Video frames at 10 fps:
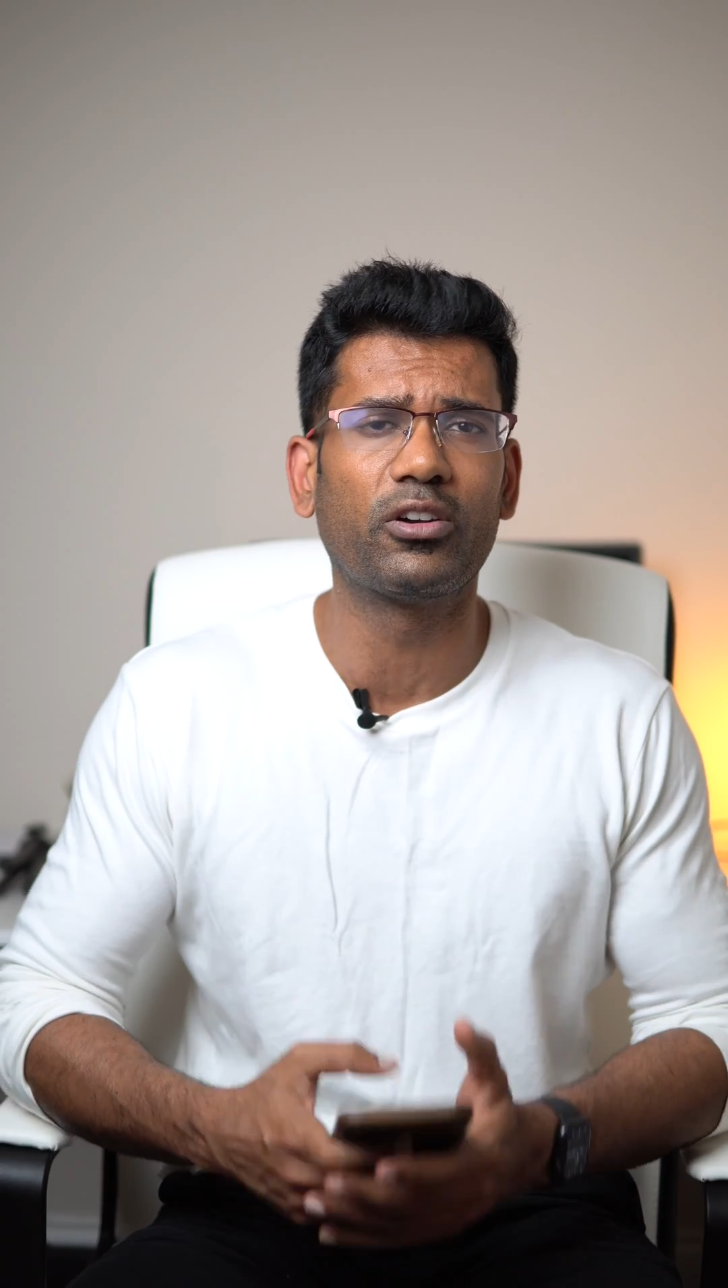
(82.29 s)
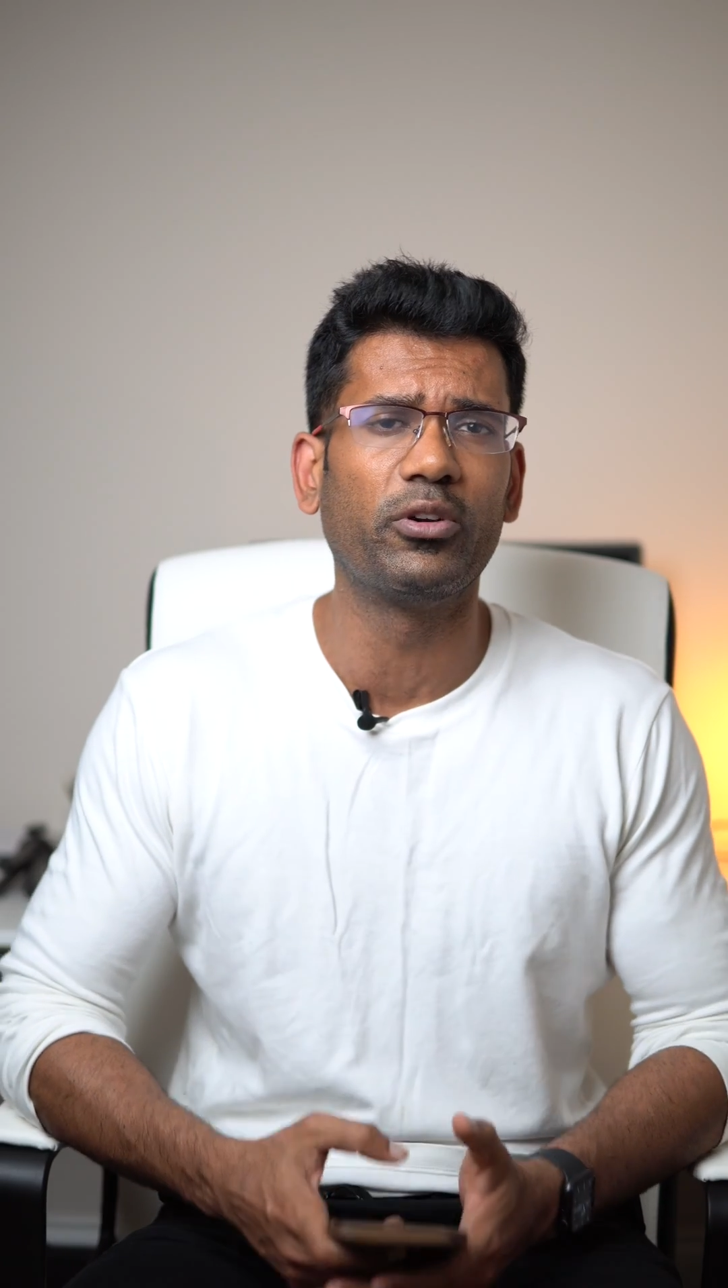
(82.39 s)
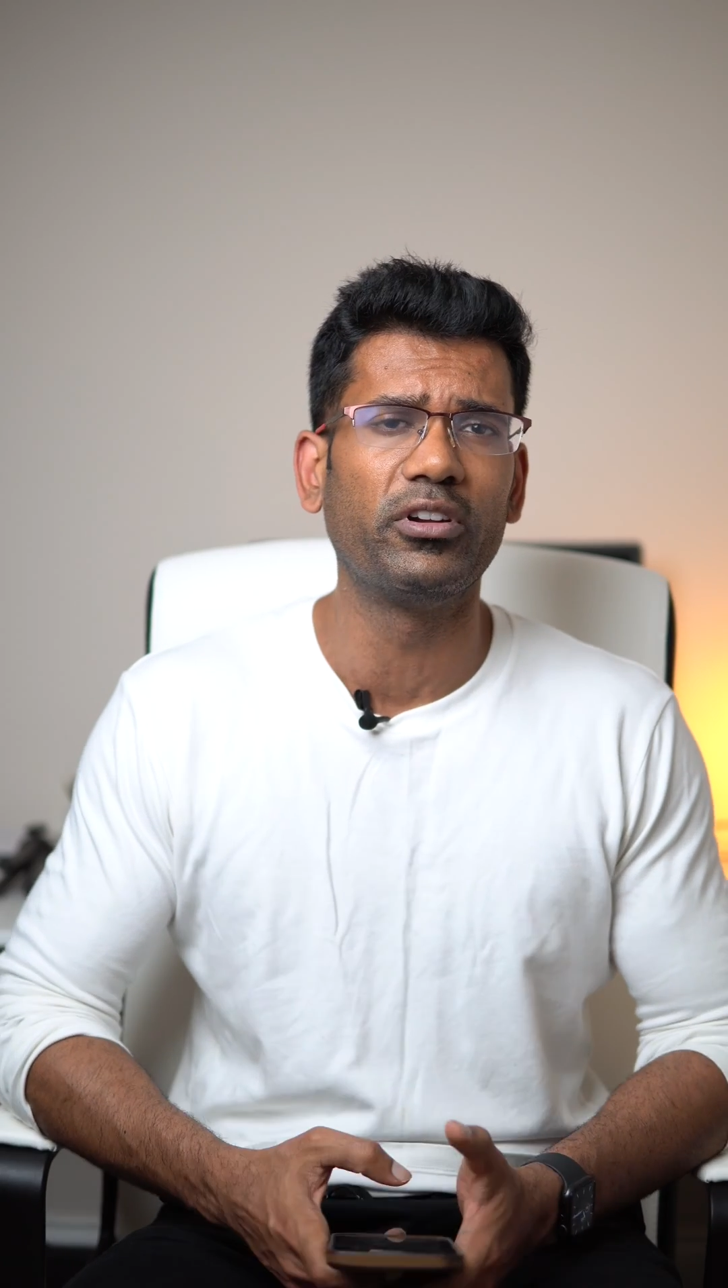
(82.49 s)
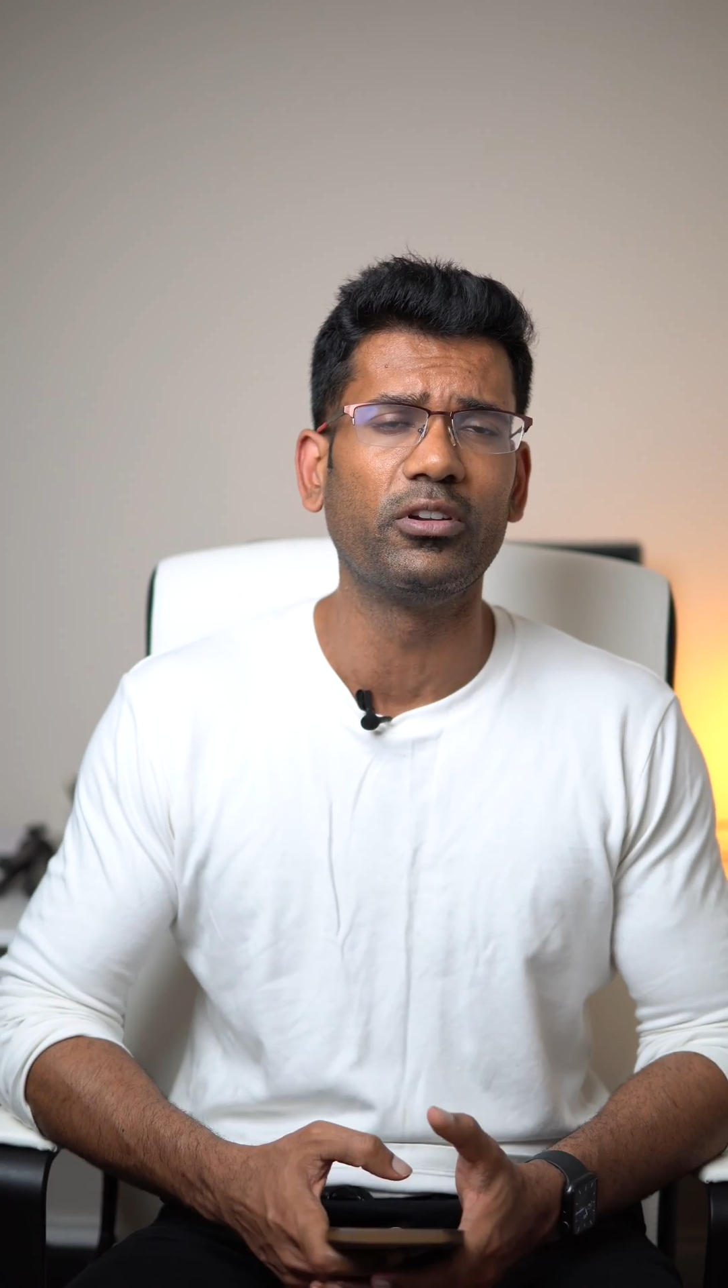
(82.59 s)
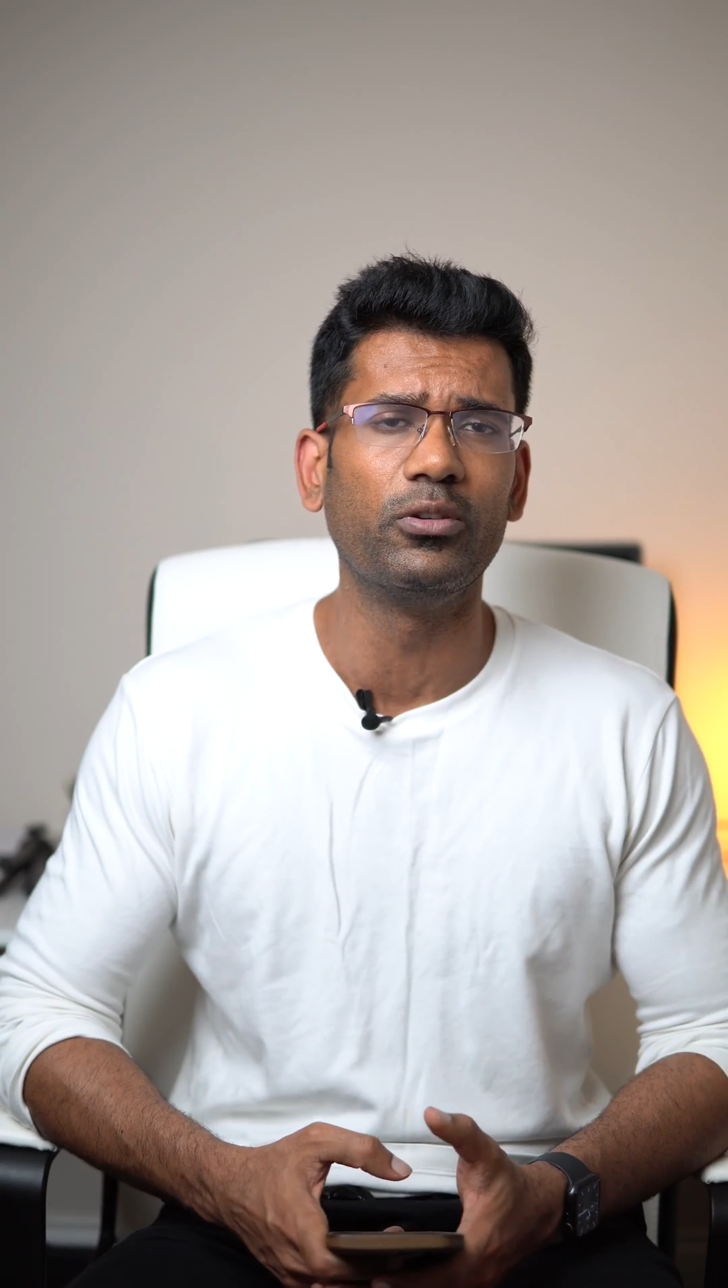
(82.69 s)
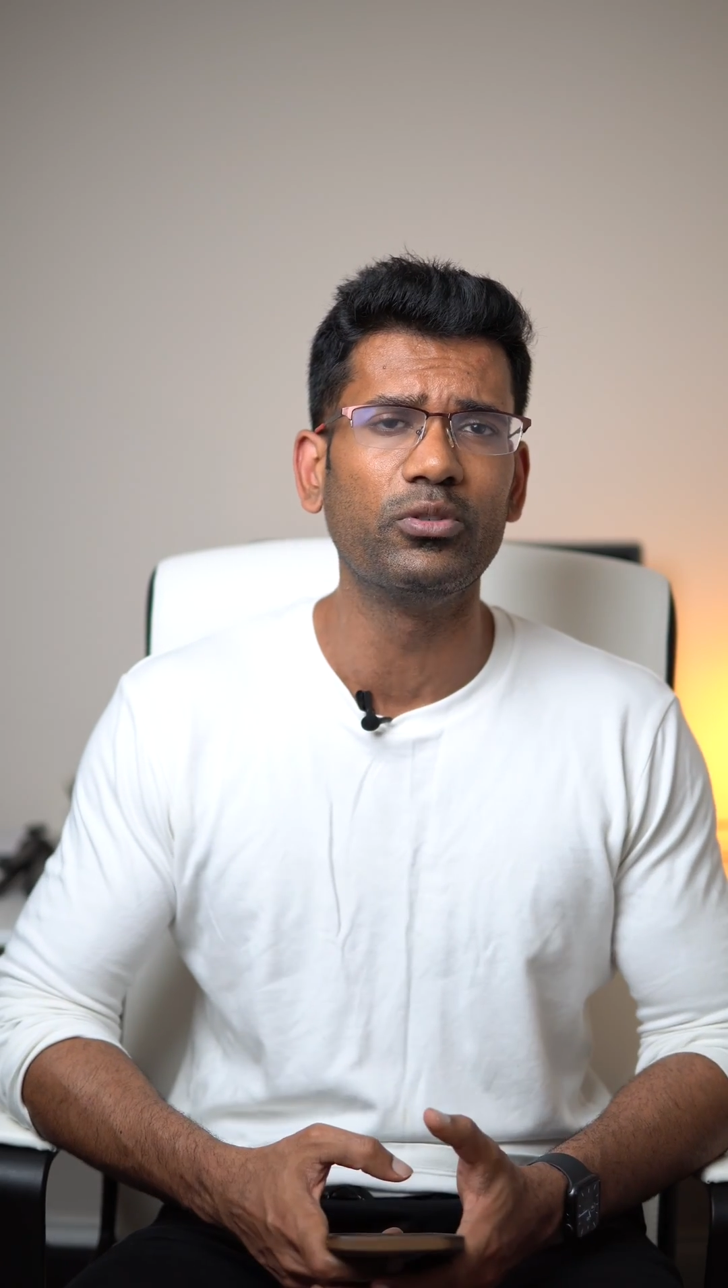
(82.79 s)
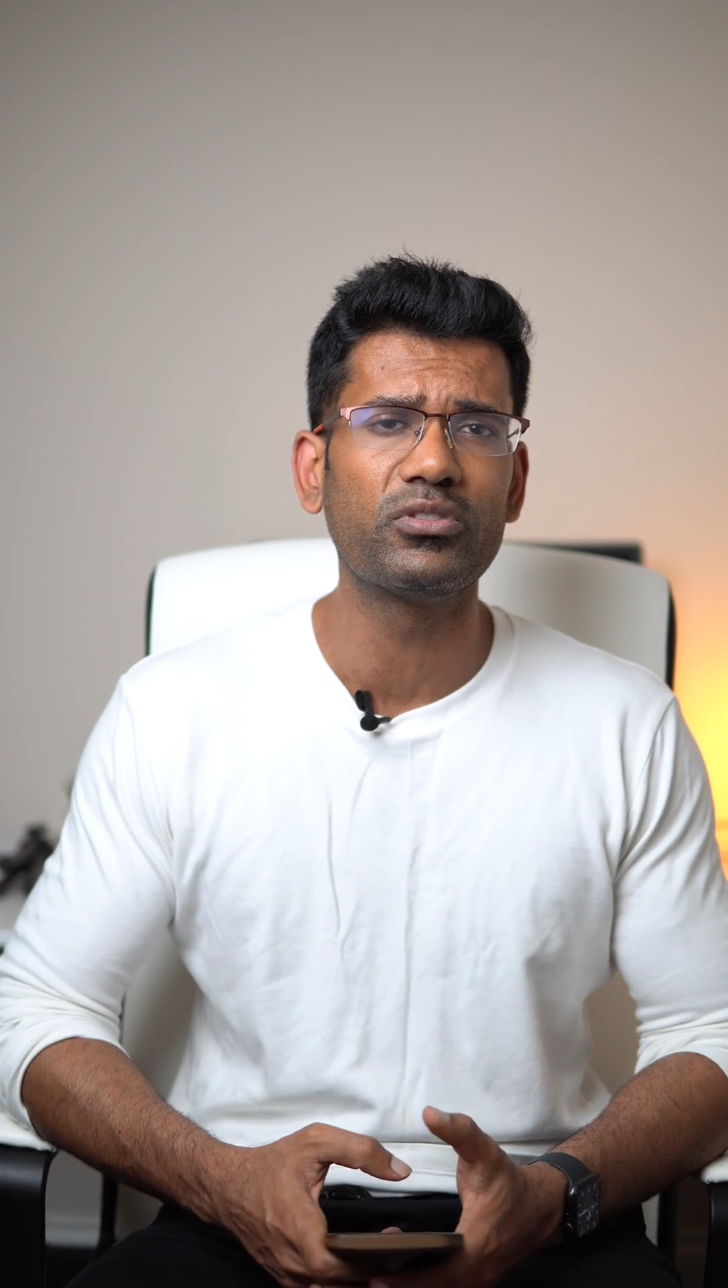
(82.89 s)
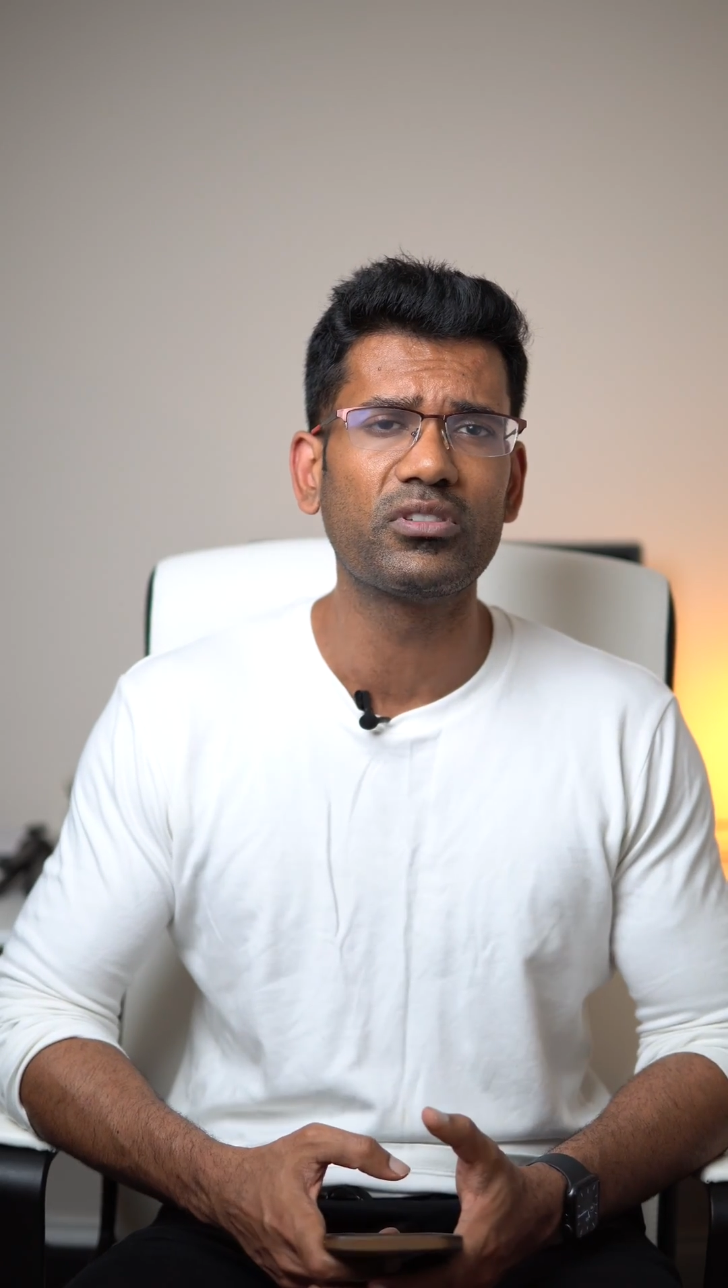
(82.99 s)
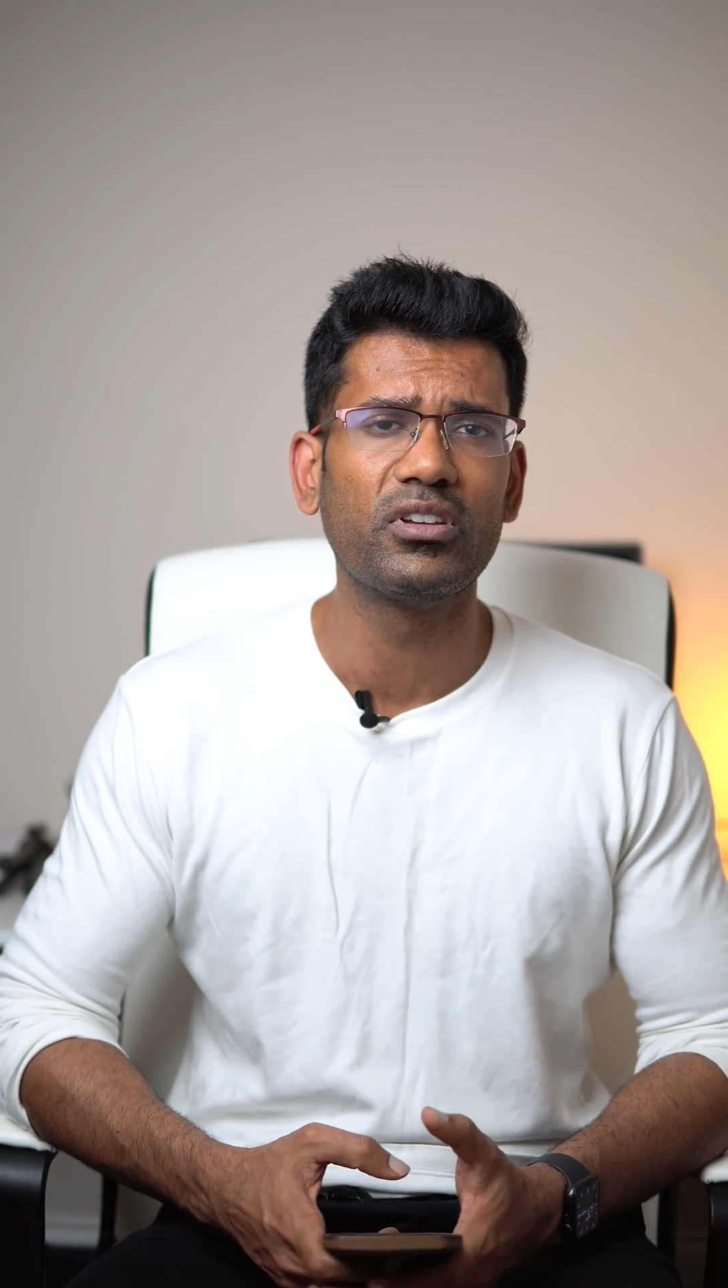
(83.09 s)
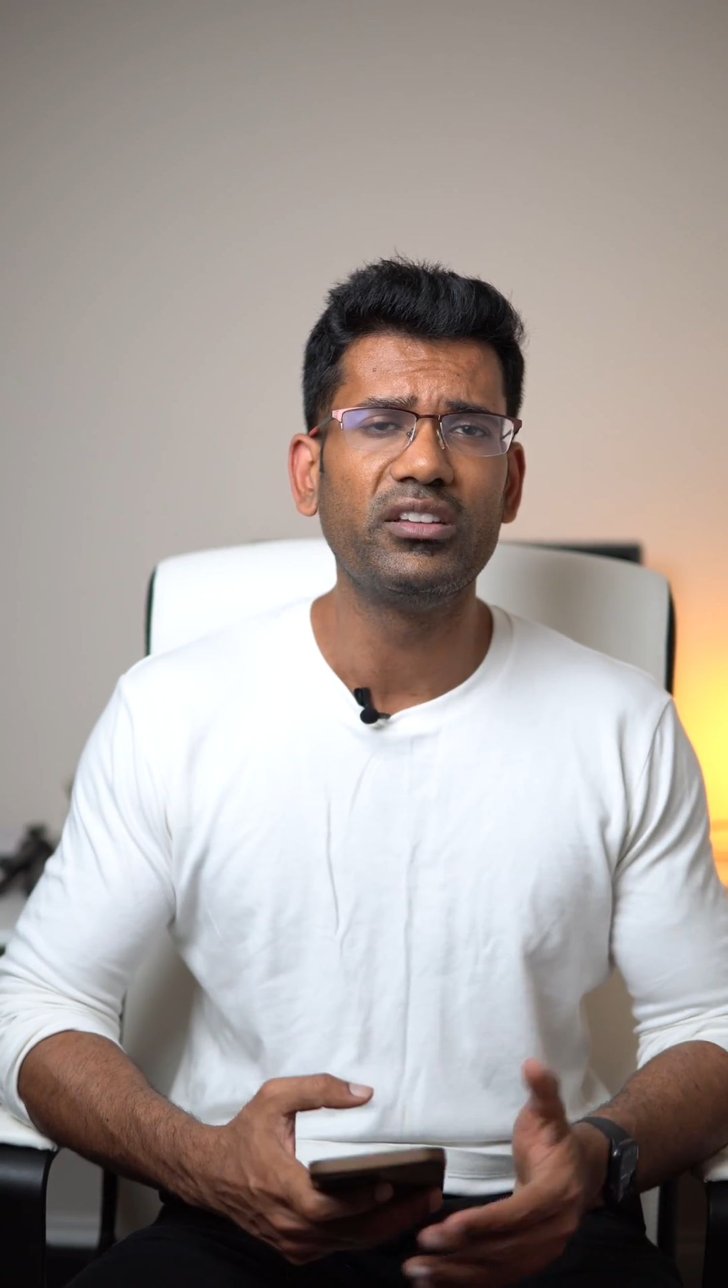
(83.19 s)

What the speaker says: are going to lose